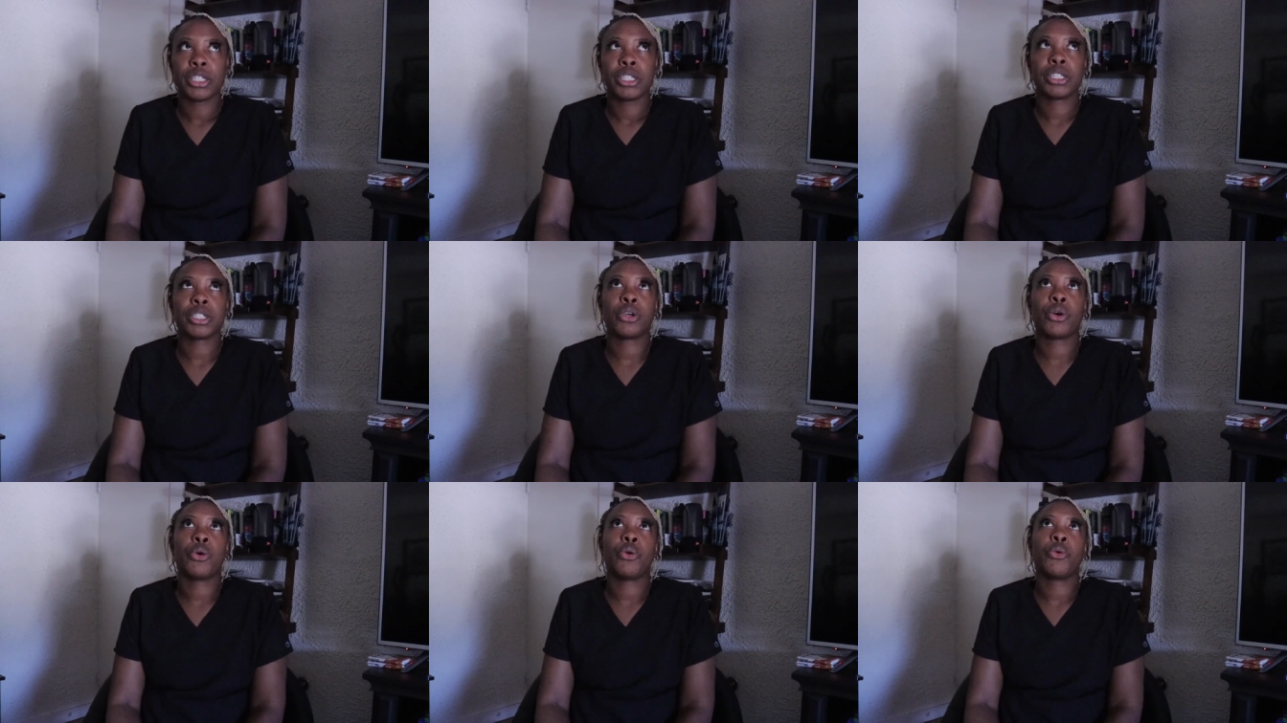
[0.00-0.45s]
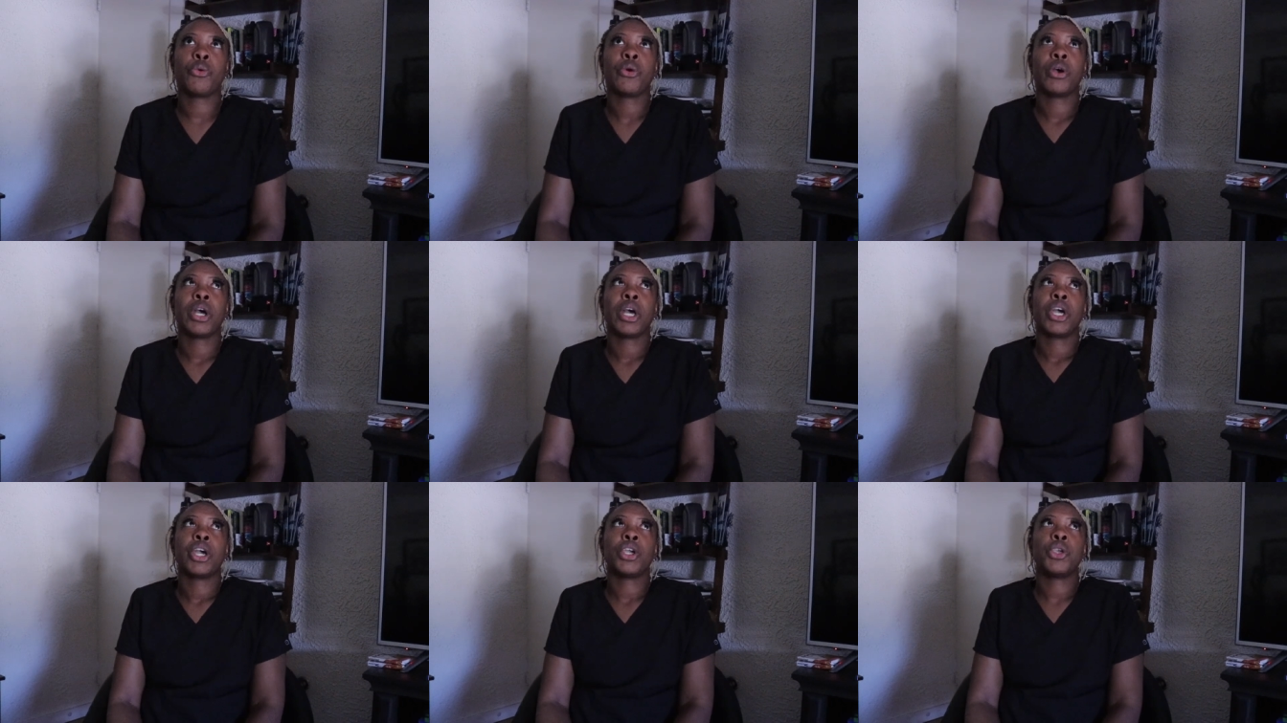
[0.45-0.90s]
So
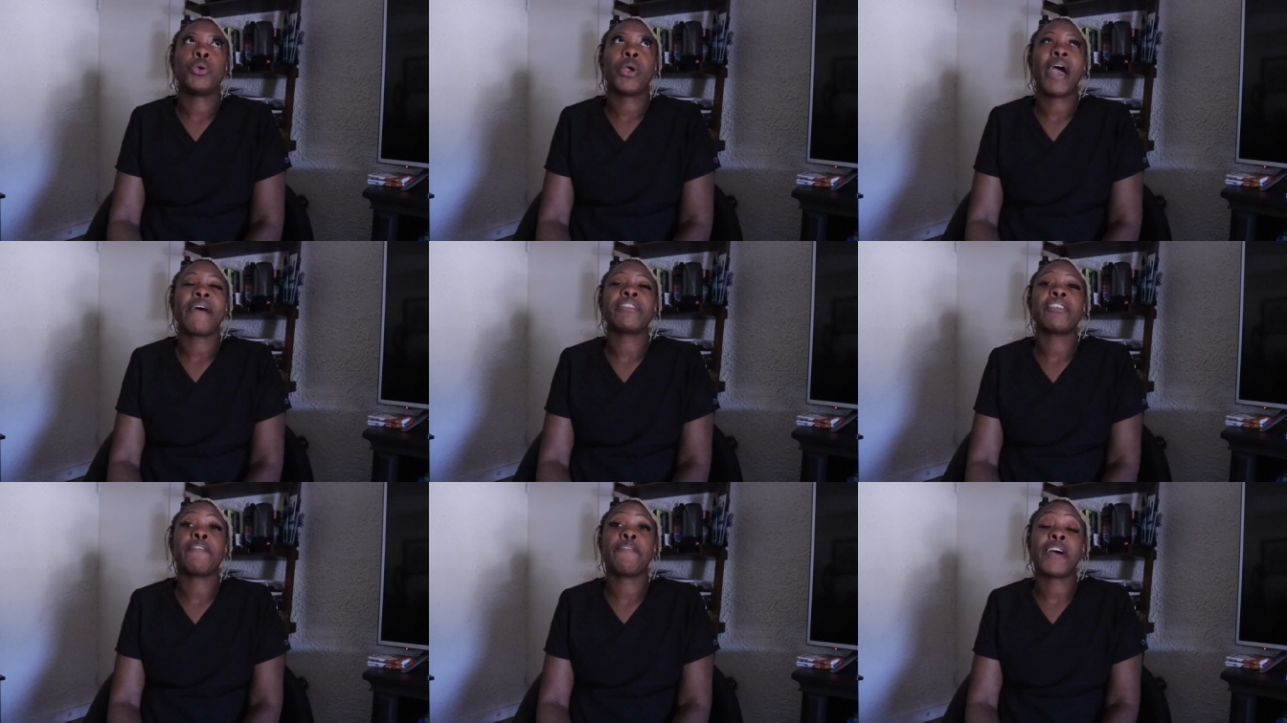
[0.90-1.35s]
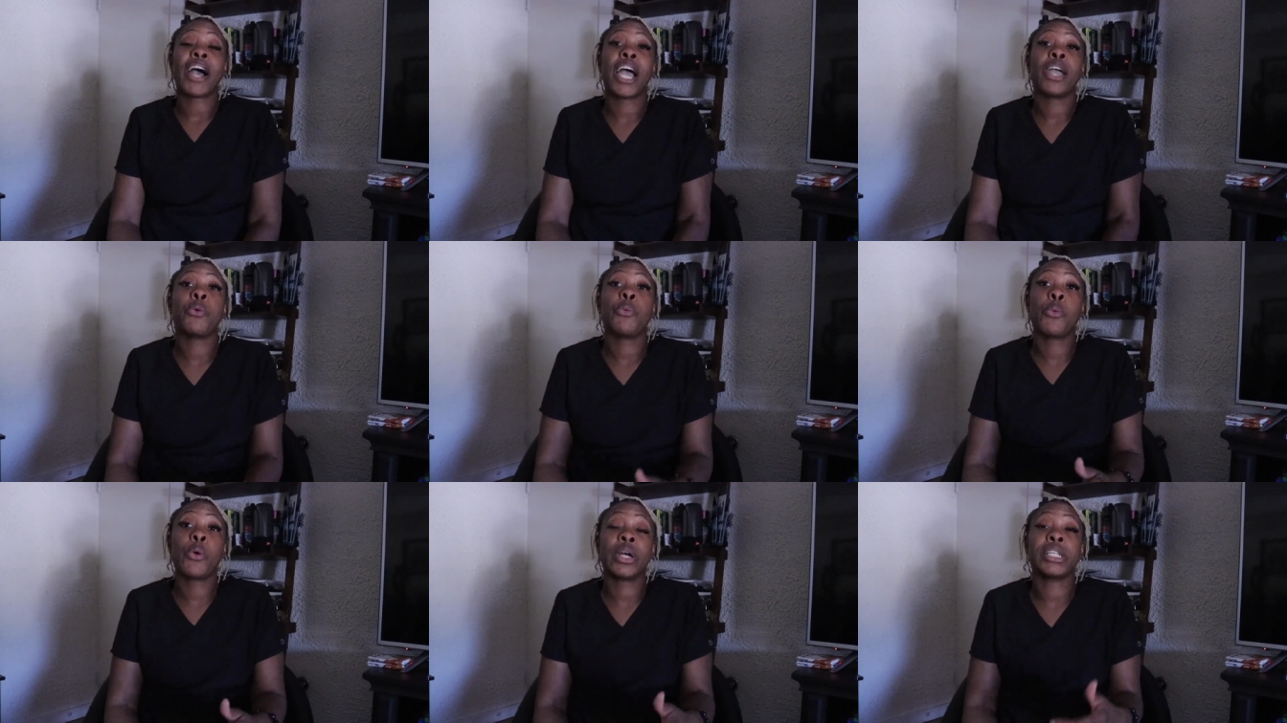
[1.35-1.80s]
you have to
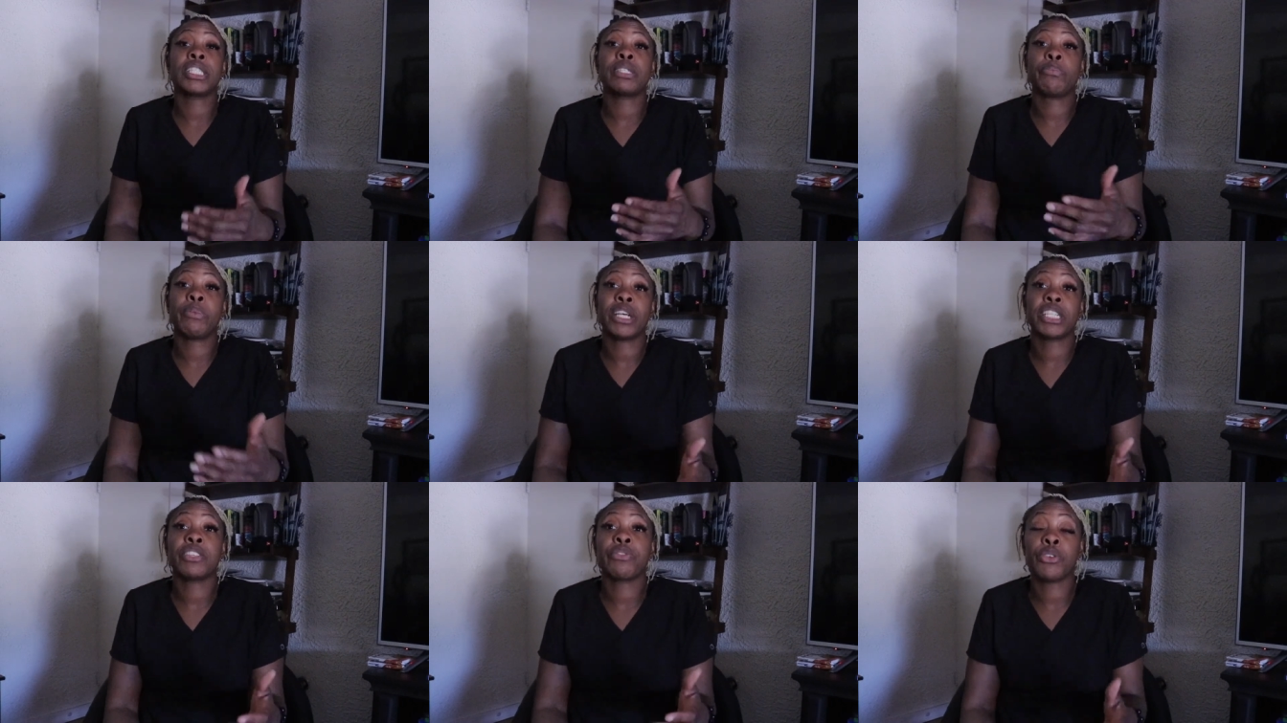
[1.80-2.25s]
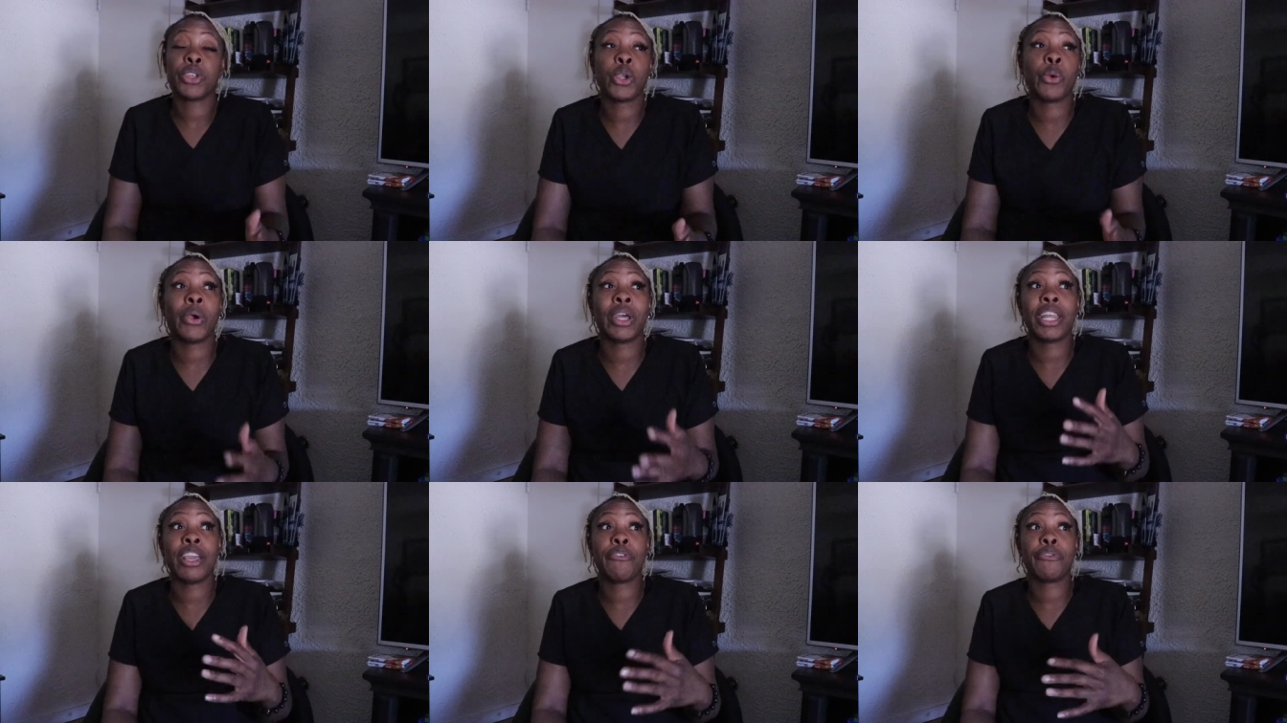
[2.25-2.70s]
find what's best for
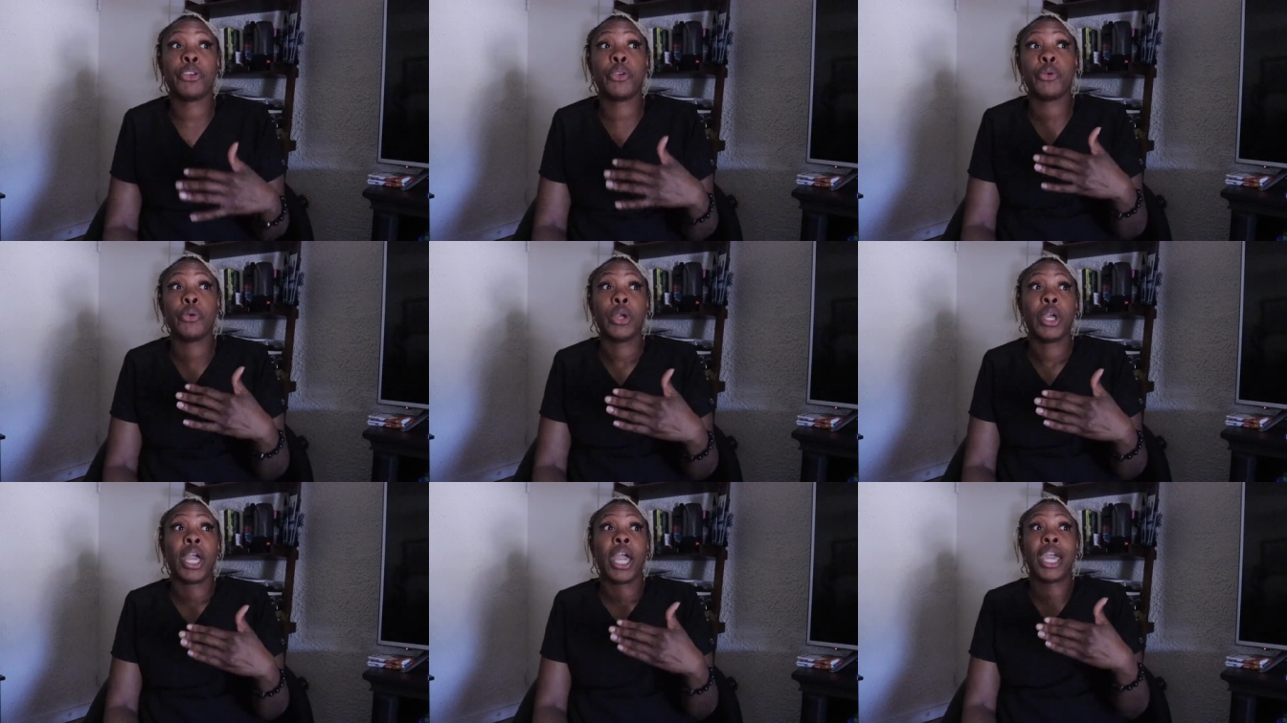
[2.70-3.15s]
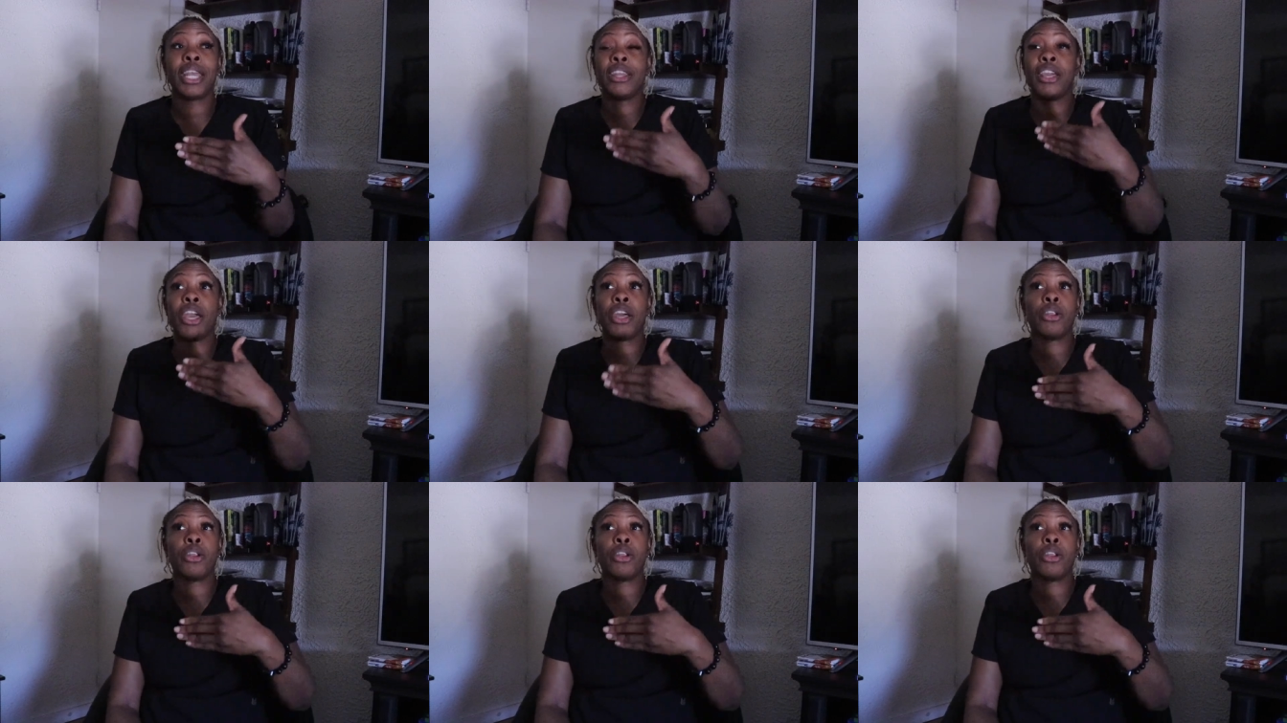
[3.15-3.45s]
you and if you and,